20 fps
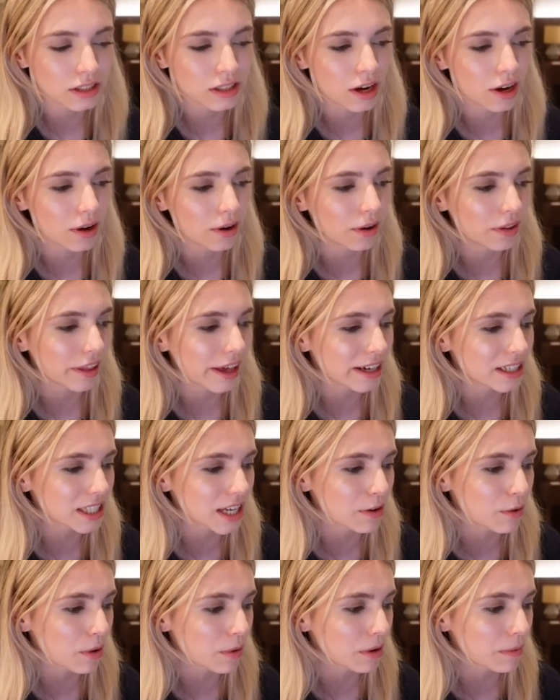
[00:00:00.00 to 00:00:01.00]
So that is
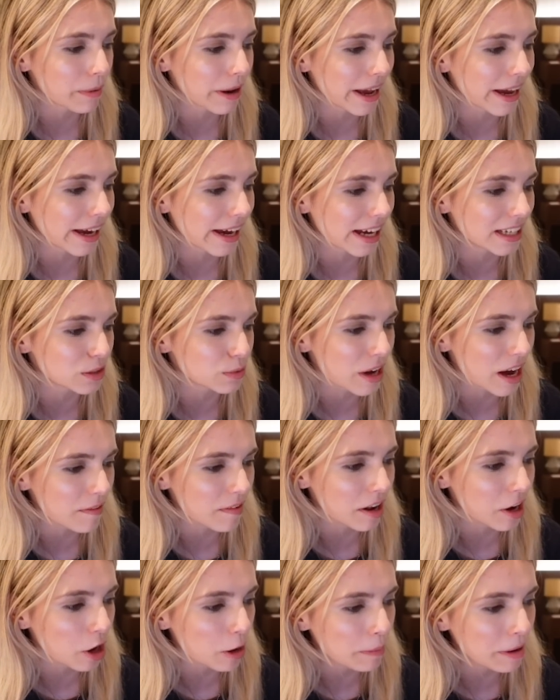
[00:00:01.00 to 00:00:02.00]
kind of what we're playing against. We have a
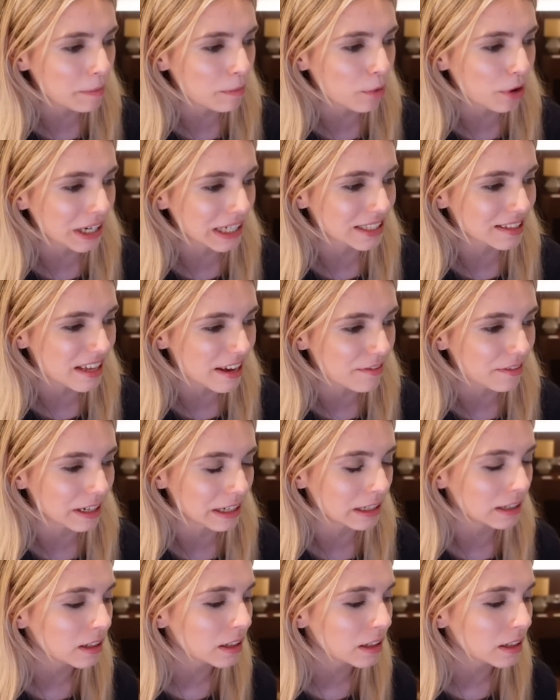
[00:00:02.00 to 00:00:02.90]
little bit more activity.